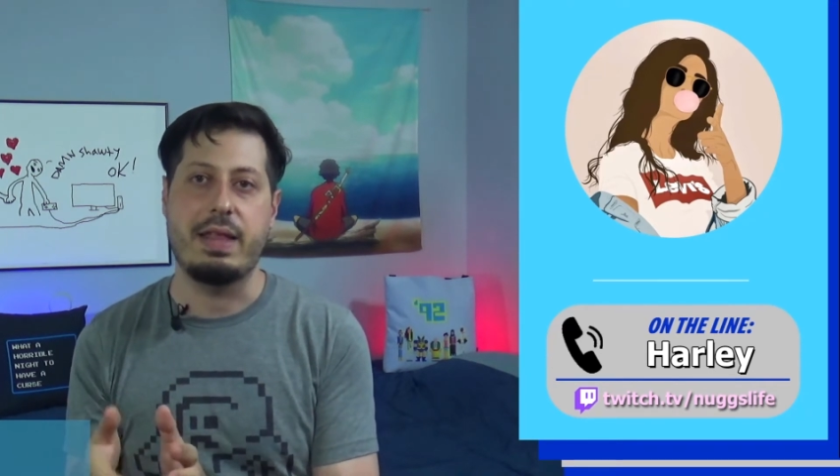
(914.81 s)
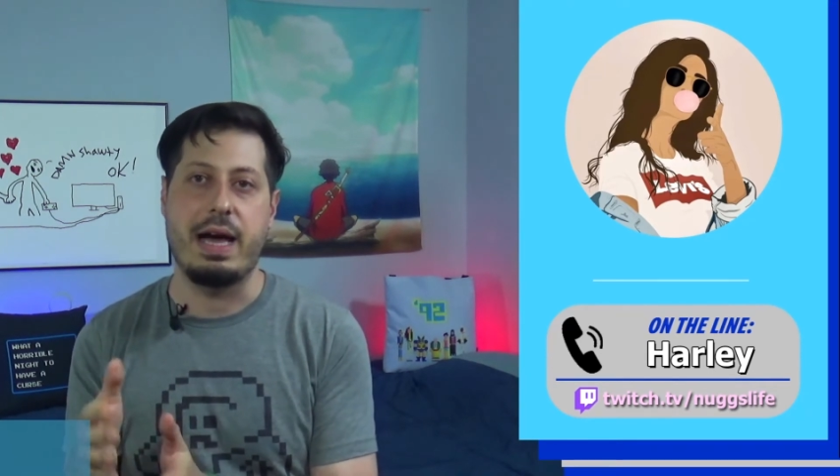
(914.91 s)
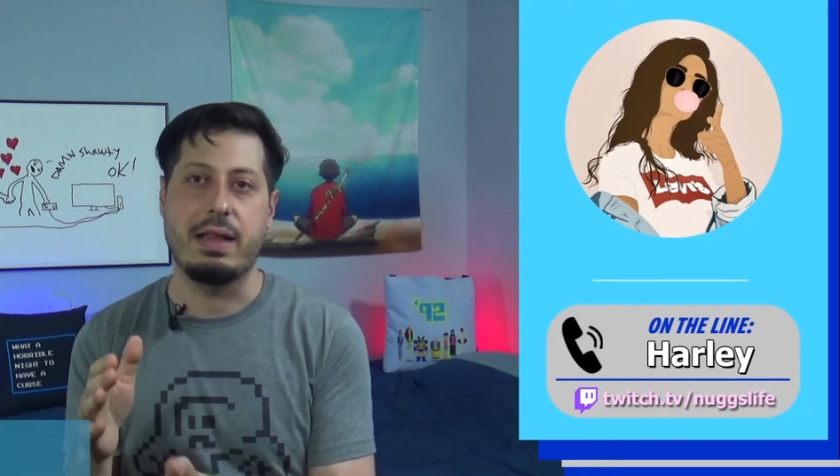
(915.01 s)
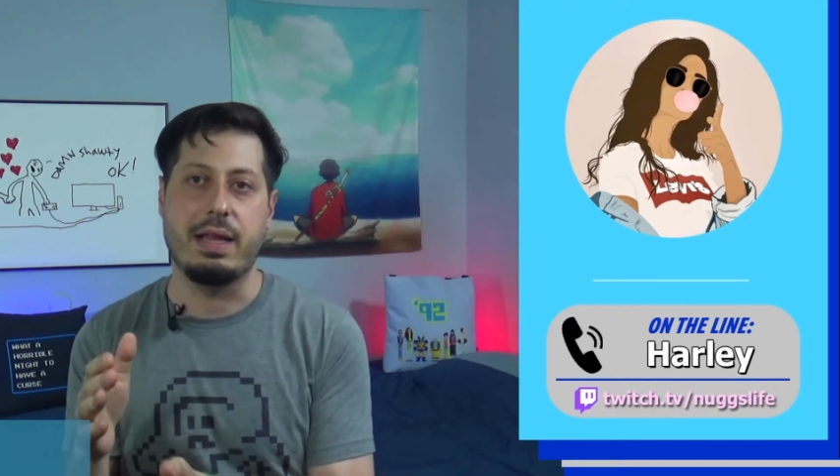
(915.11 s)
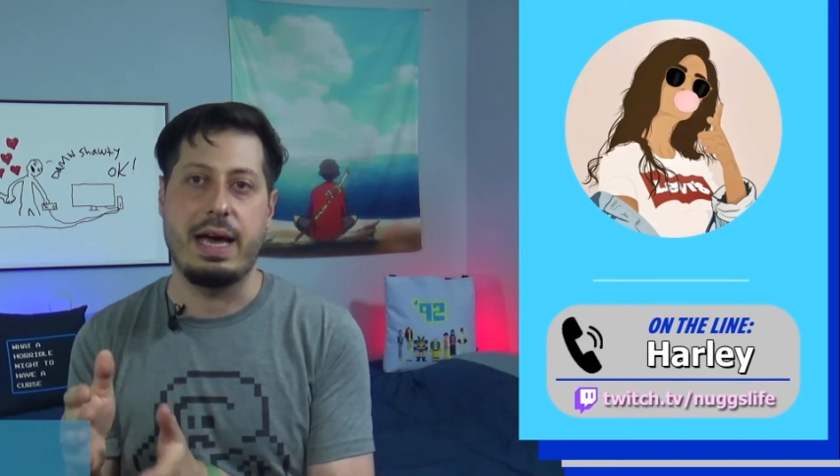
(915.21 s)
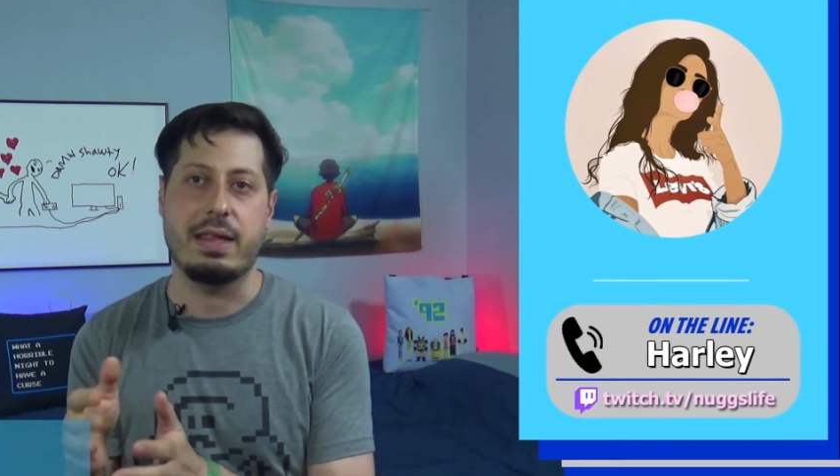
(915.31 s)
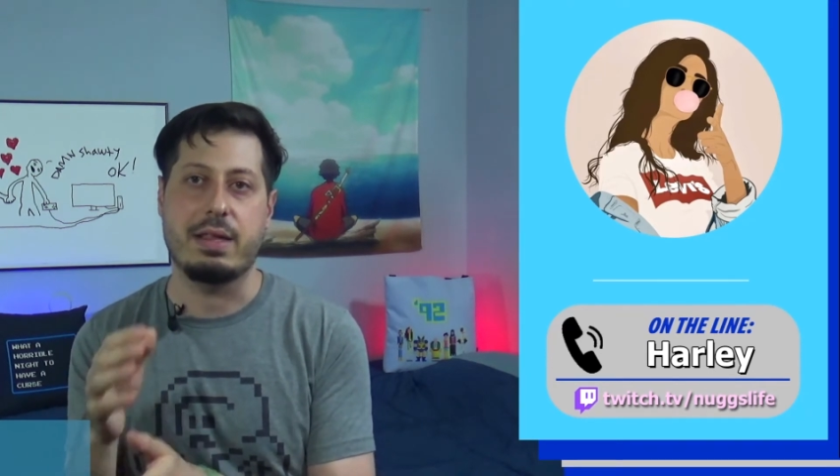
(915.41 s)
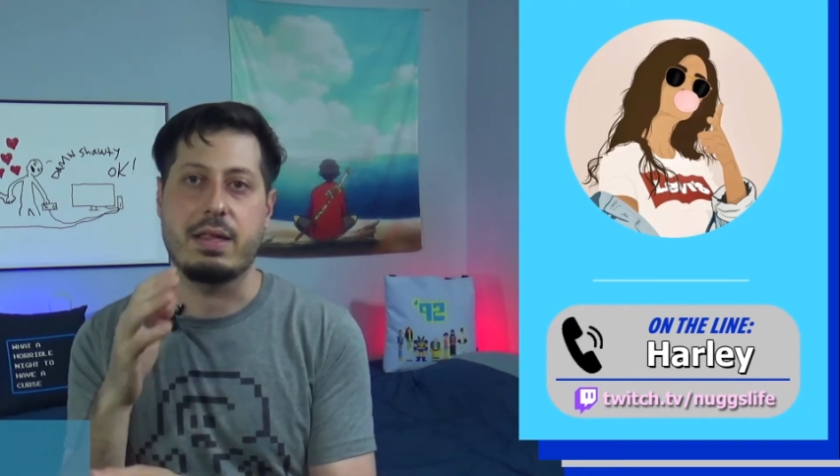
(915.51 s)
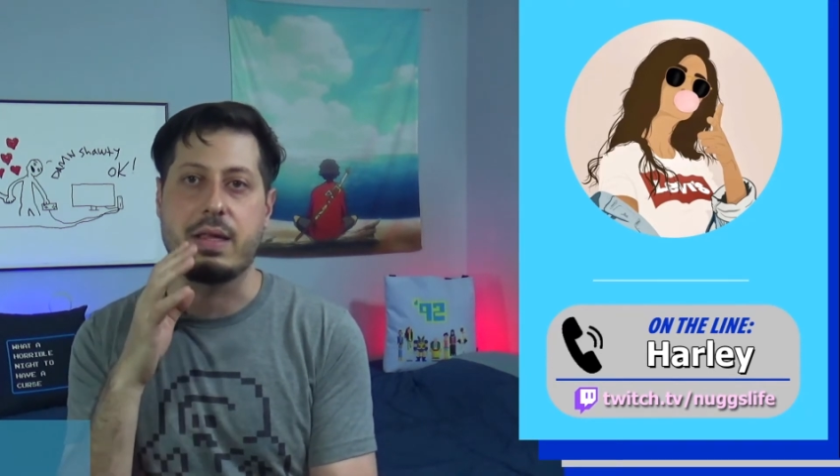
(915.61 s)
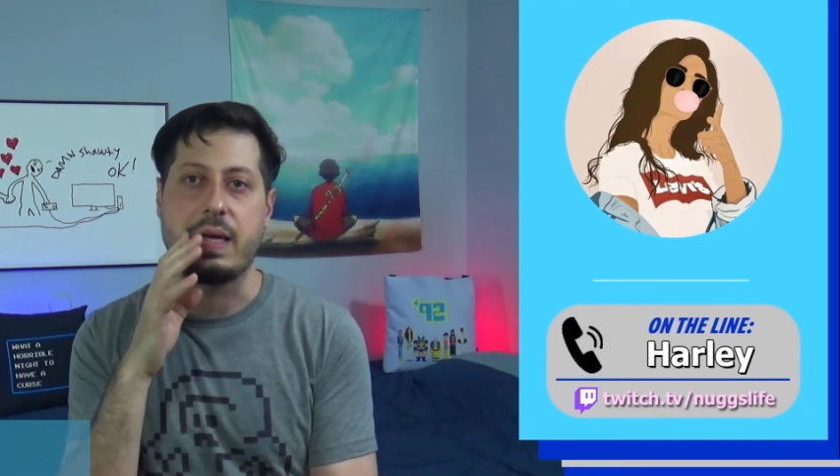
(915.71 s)
that last
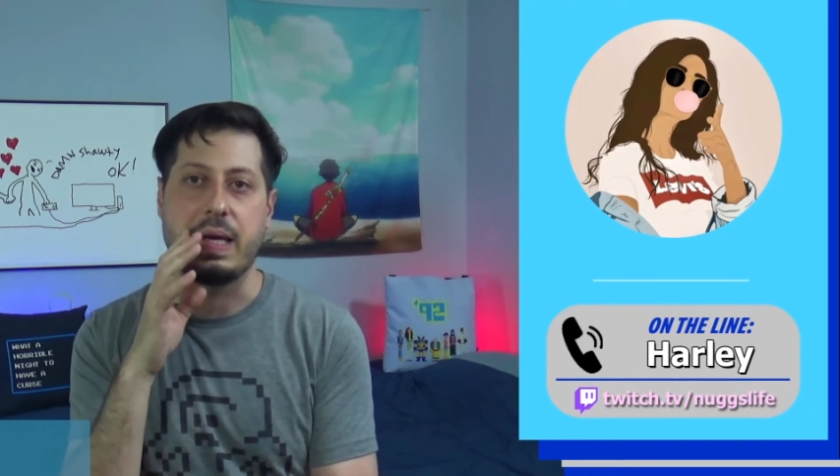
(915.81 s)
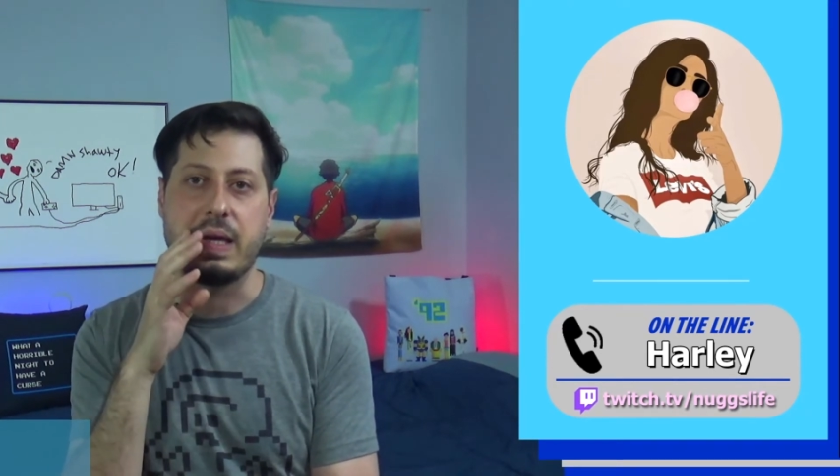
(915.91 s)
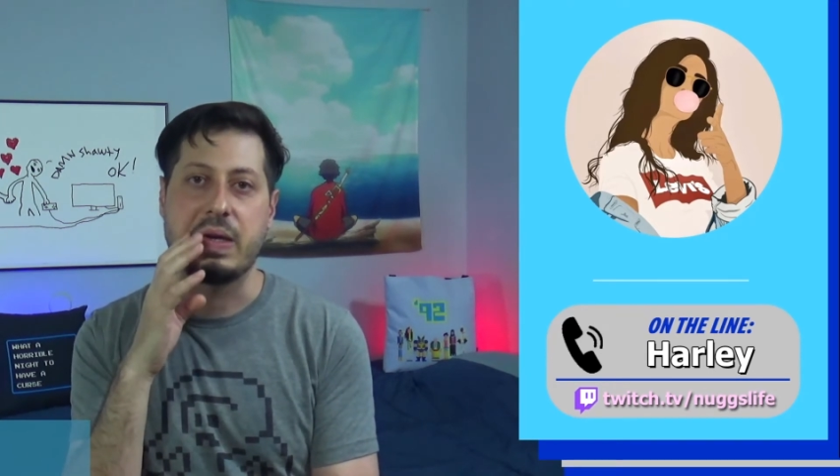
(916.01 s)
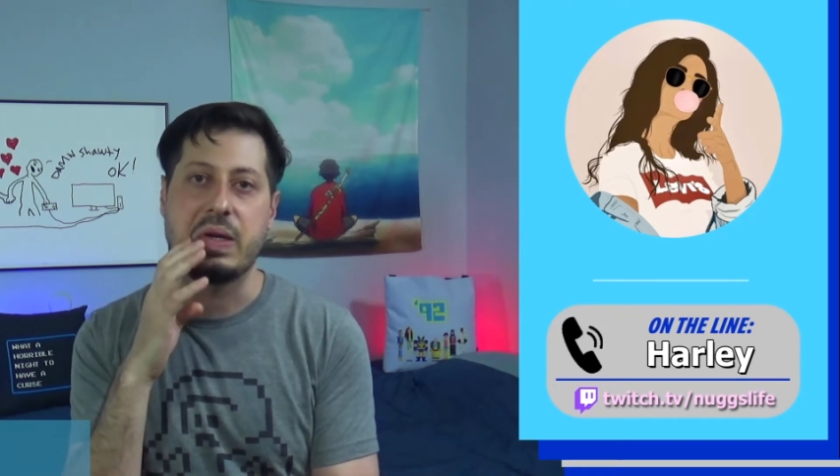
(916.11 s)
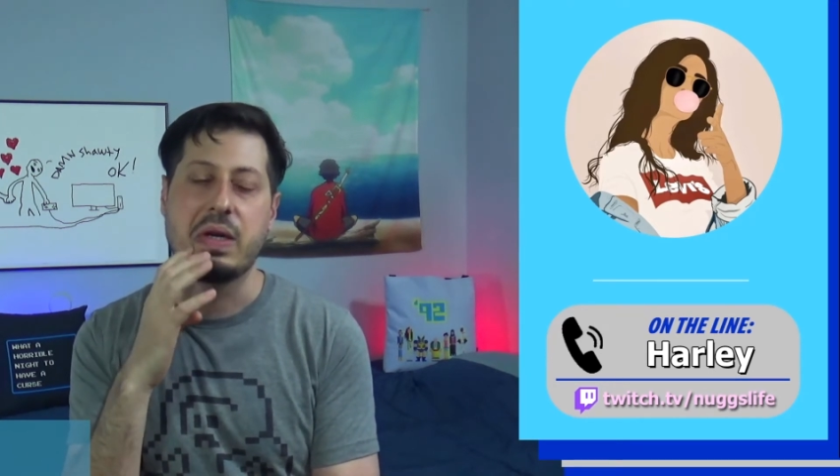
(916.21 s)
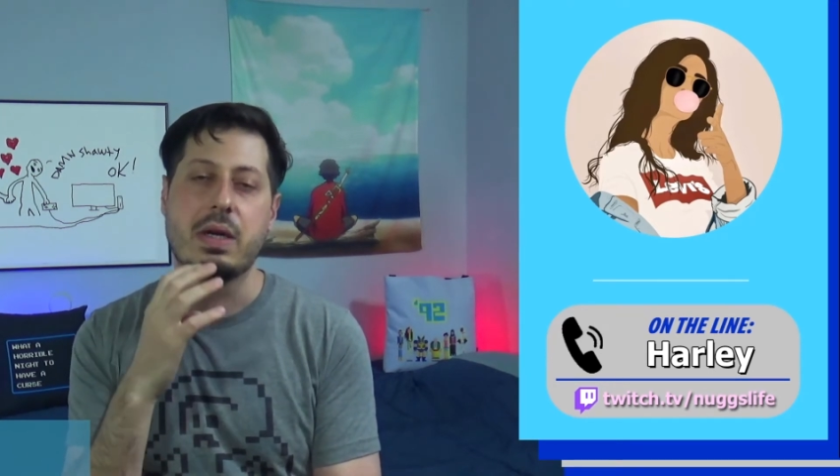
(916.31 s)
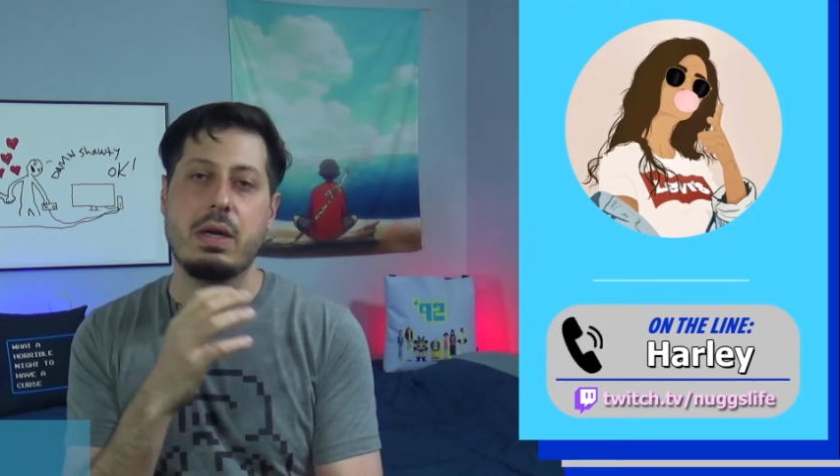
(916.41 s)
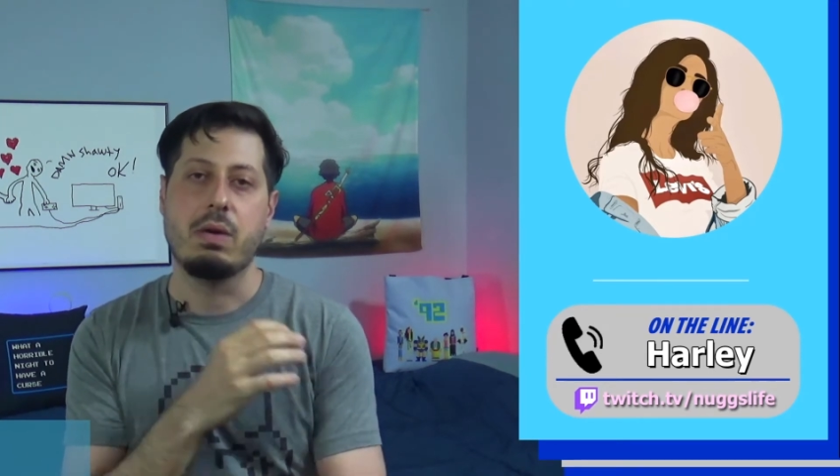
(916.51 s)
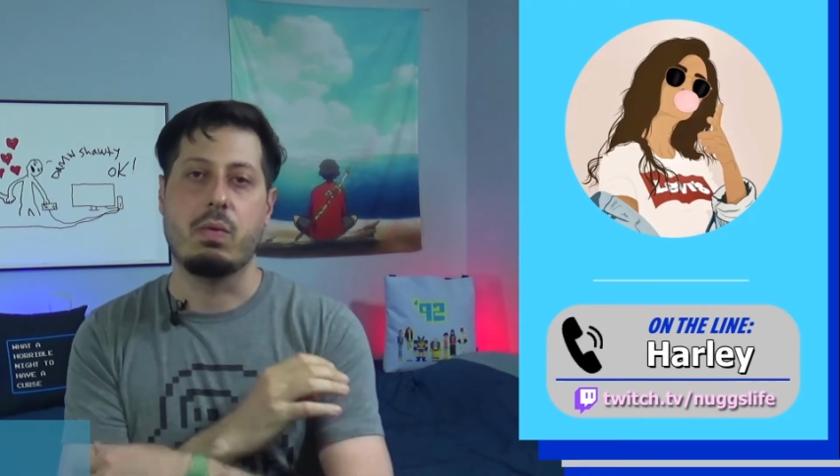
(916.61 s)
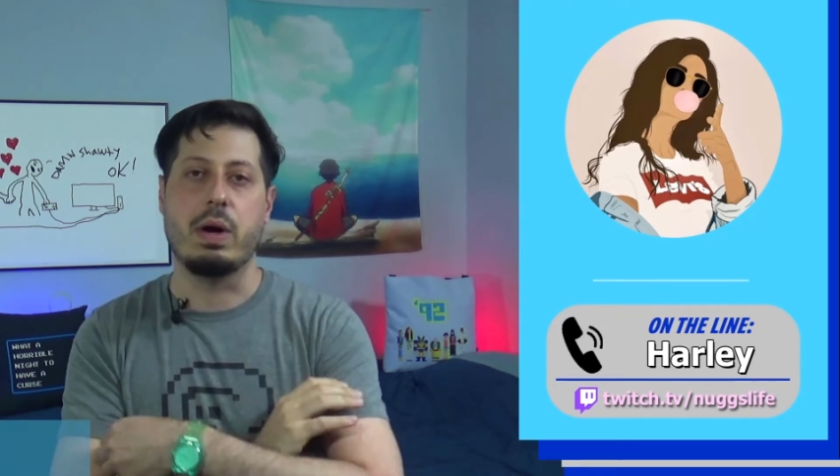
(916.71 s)
scene
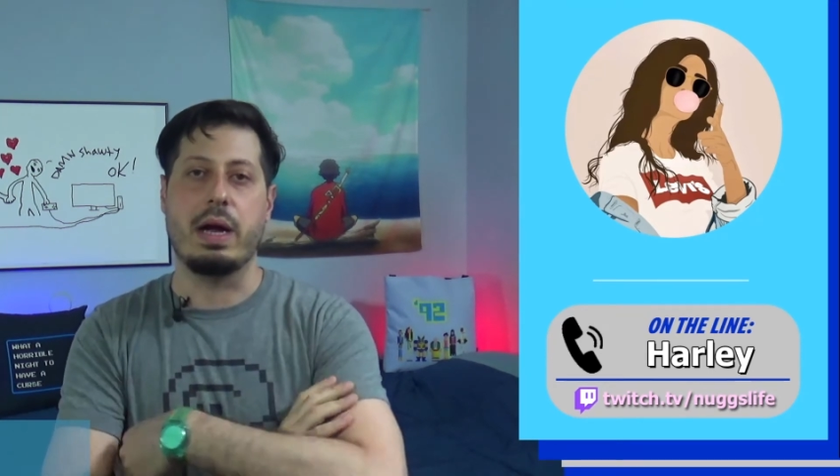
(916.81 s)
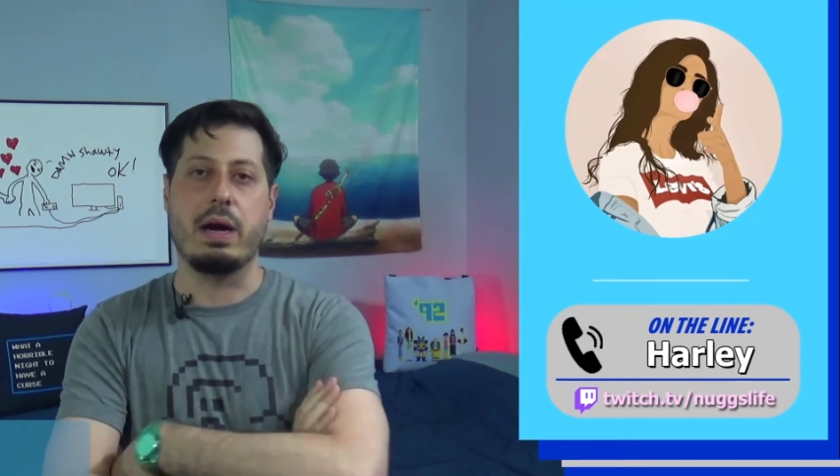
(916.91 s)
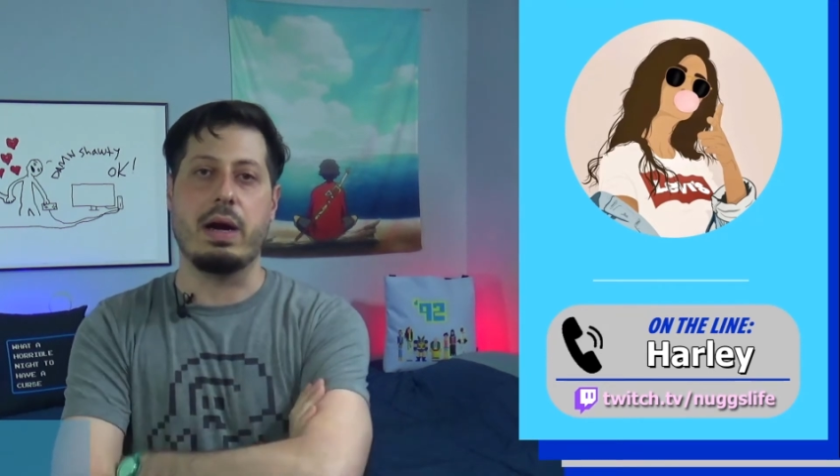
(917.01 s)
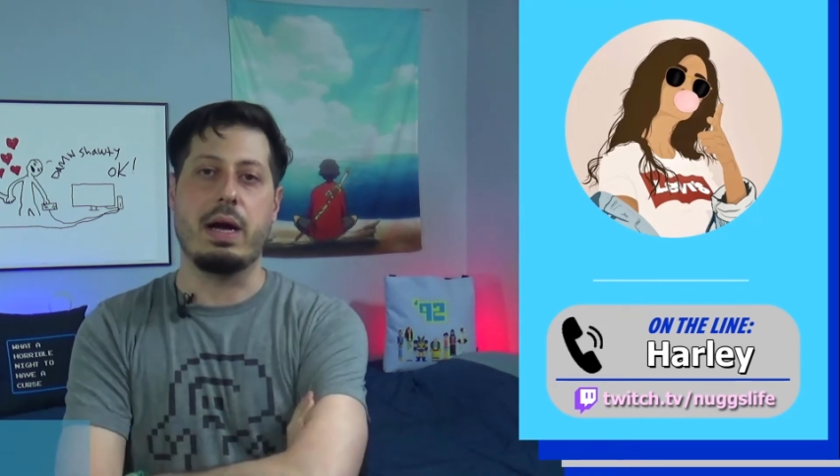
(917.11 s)
where